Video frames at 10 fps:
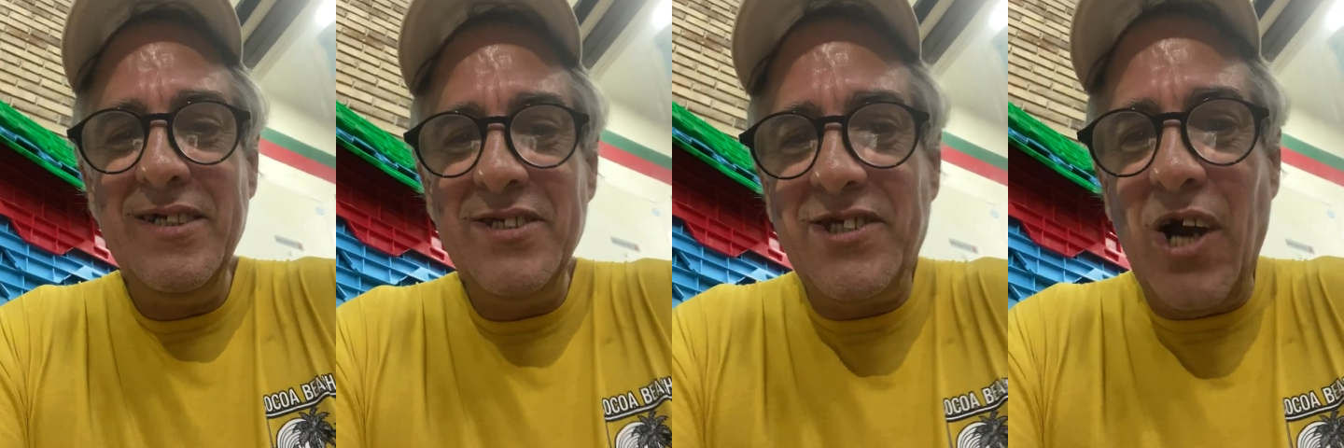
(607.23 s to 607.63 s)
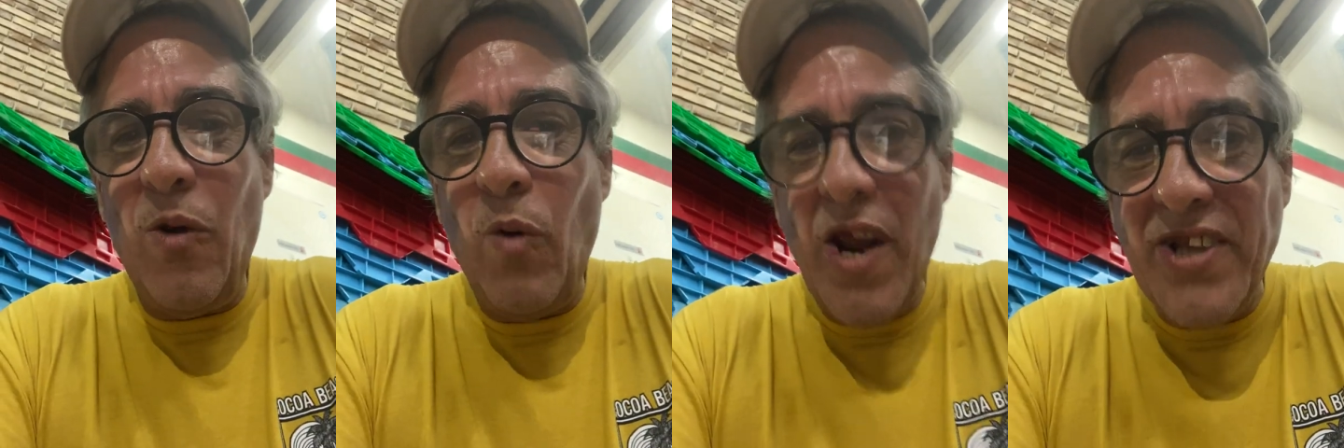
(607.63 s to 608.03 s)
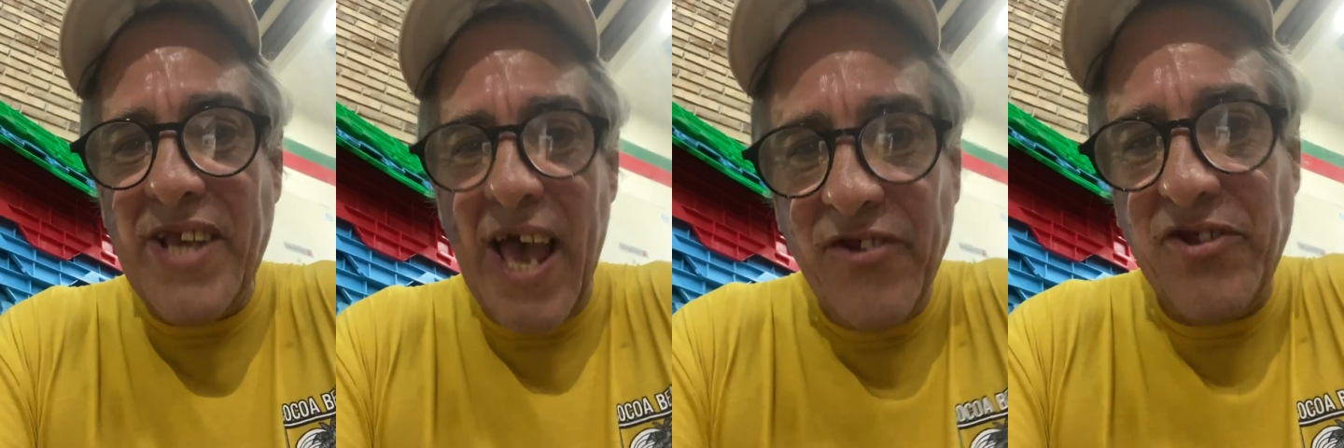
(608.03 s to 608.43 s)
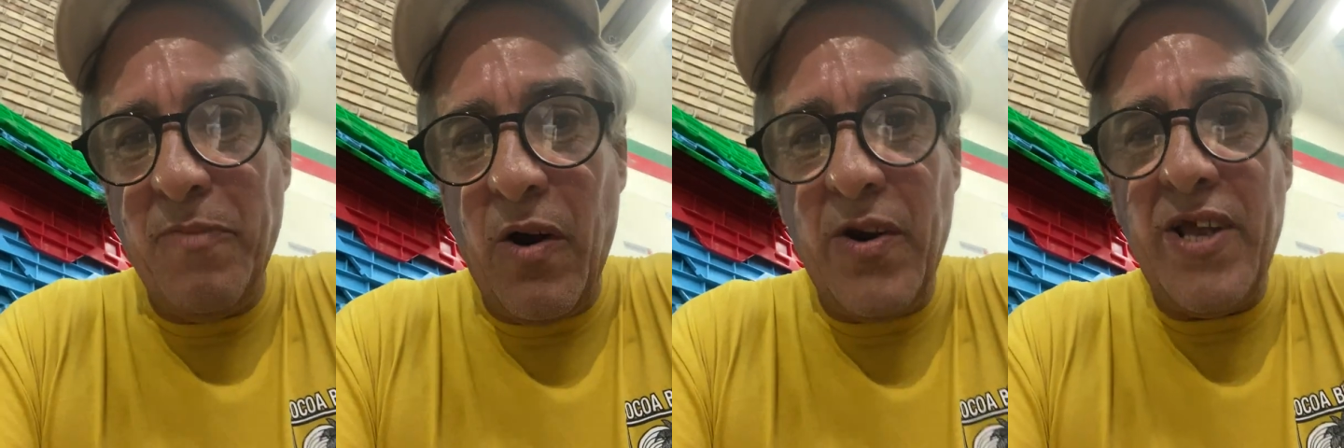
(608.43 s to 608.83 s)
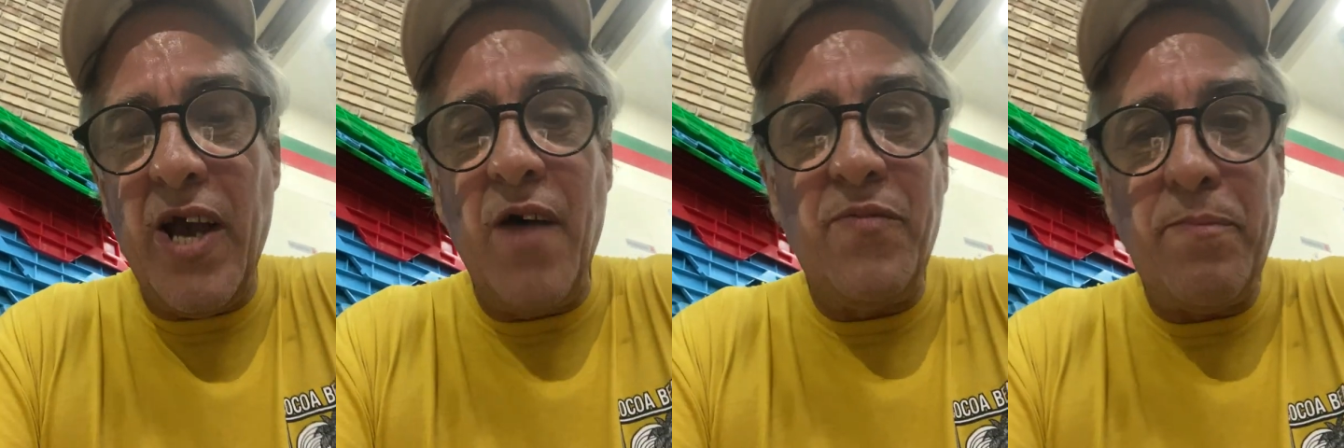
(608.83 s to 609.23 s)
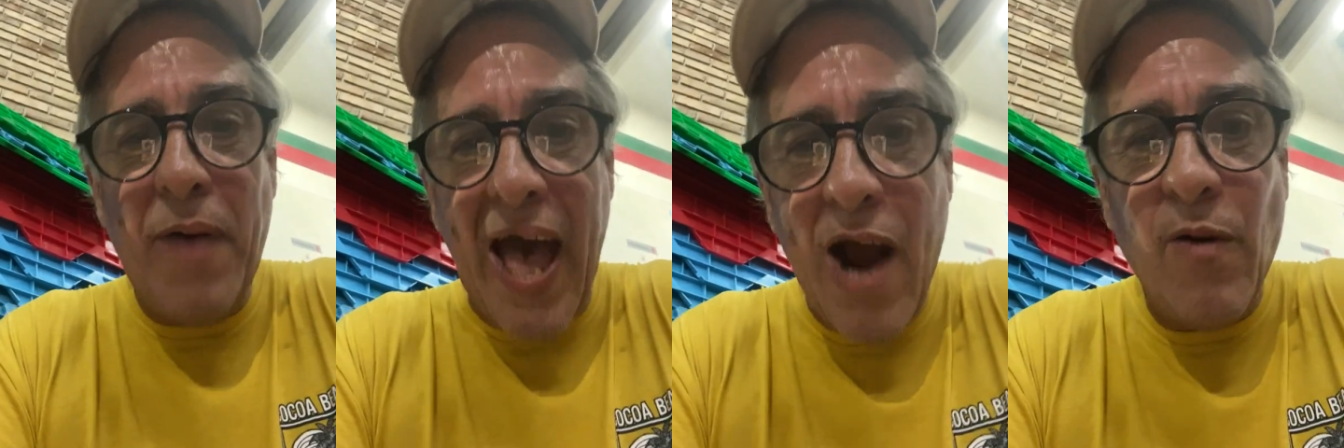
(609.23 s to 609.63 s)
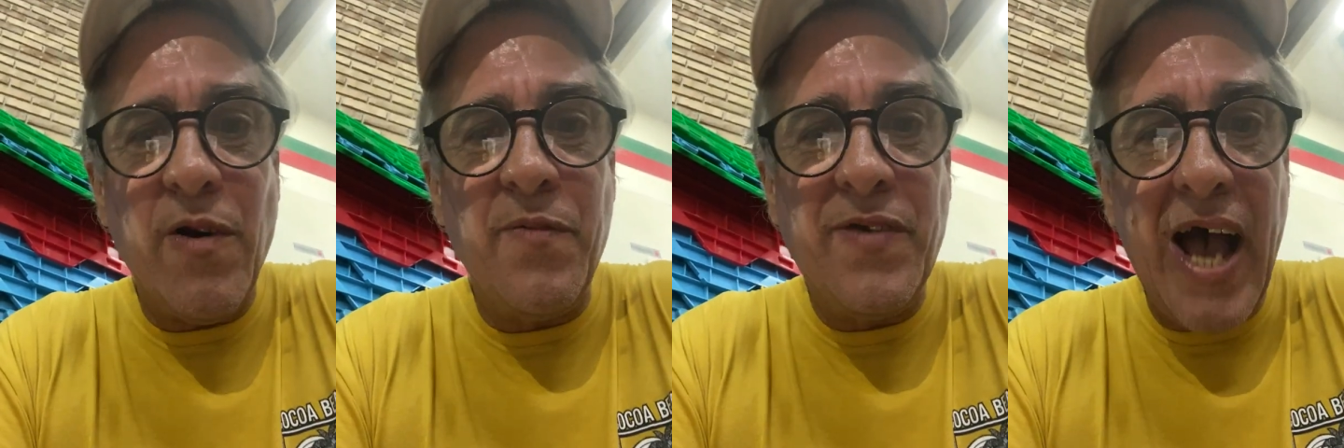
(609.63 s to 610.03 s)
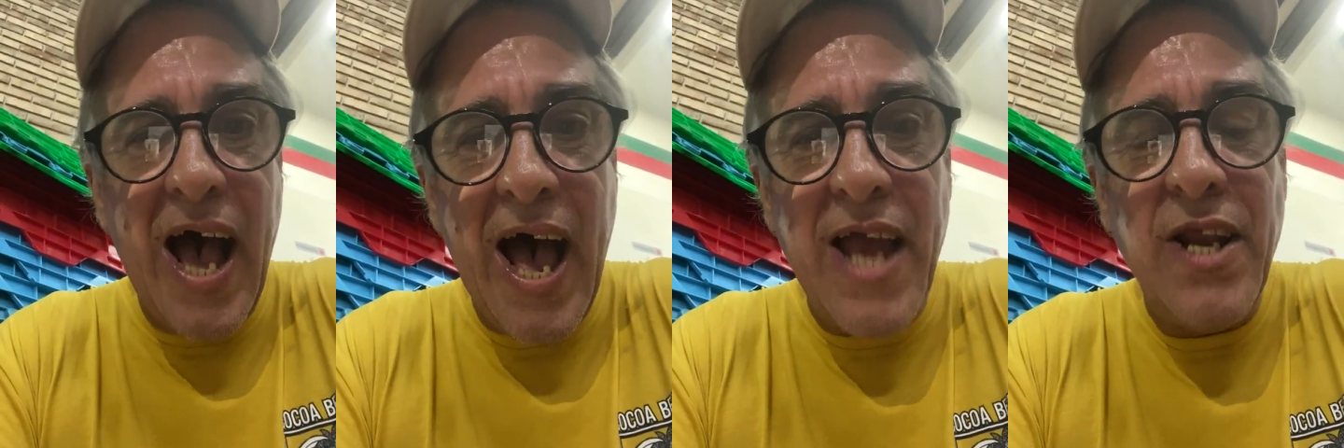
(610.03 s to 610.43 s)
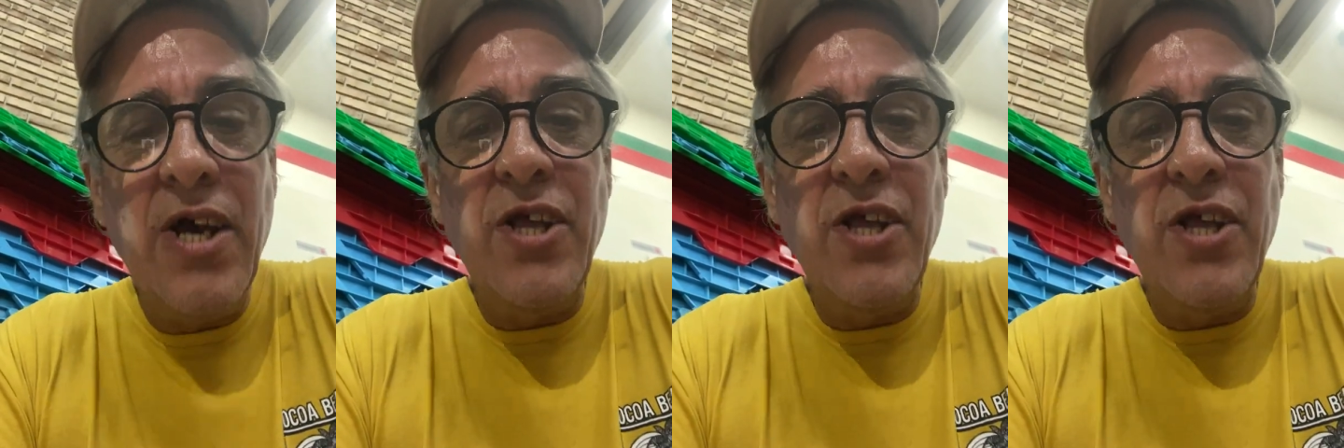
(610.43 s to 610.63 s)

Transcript: So what a testimony of the power of God